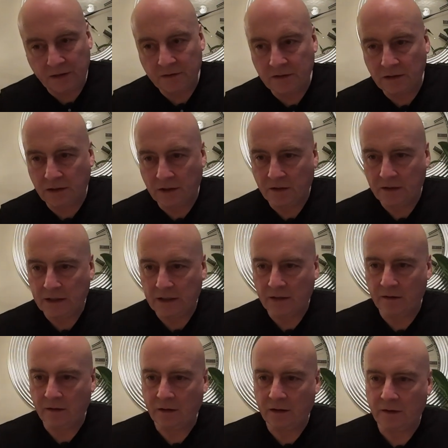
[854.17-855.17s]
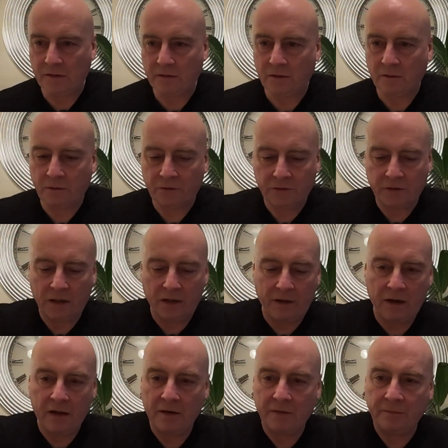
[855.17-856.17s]
still intact there, so we'll try
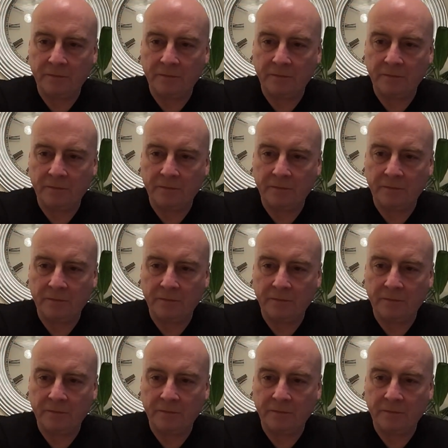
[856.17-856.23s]
that.